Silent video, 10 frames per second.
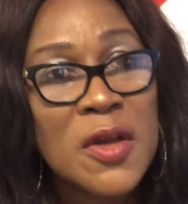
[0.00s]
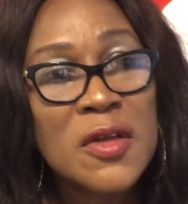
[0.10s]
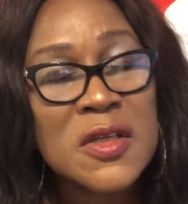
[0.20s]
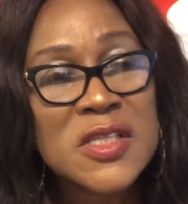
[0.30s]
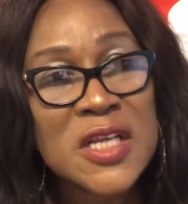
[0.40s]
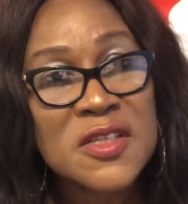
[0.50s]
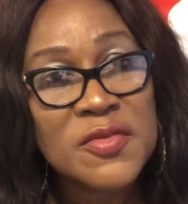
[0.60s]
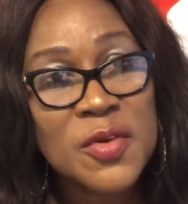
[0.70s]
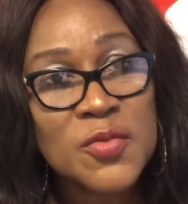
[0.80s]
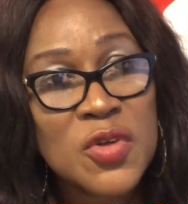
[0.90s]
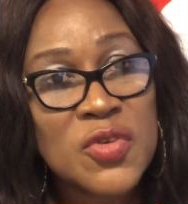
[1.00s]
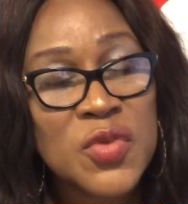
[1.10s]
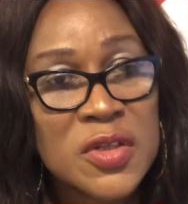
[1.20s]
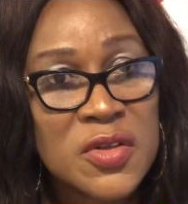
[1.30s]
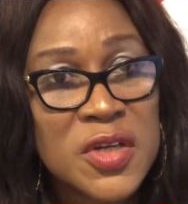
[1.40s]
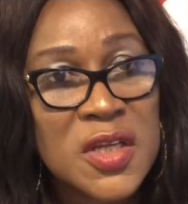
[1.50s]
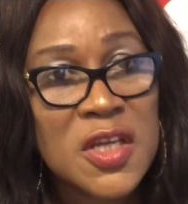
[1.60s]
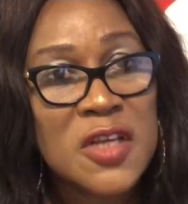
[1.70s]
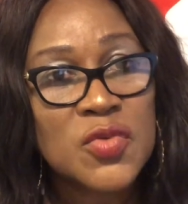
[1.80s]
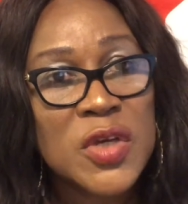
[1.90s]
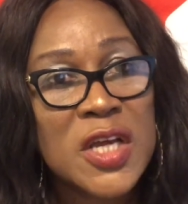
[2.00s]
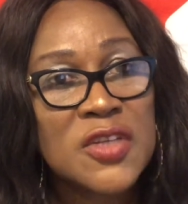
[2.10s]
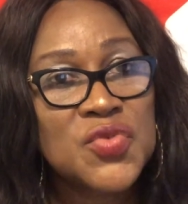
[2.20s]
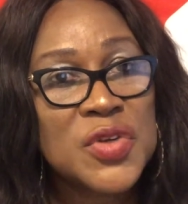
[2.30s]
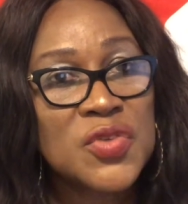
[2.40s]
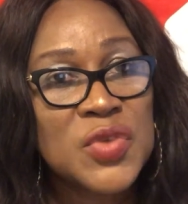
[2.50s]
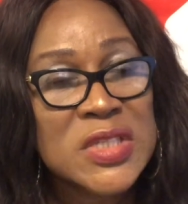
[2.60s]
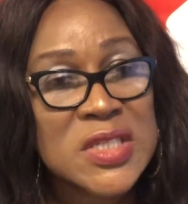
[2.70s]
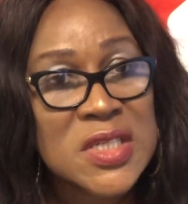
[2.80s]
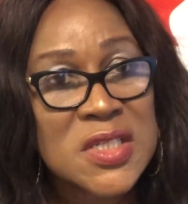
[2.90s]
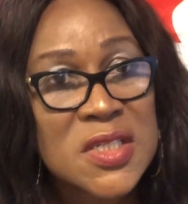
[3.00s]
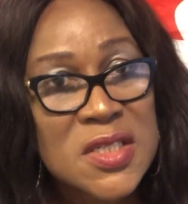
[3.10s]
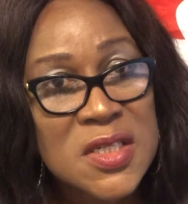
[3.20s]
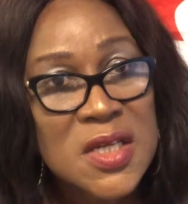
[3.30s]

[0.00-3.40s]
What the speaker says: Starting from 2023, it will end 2026.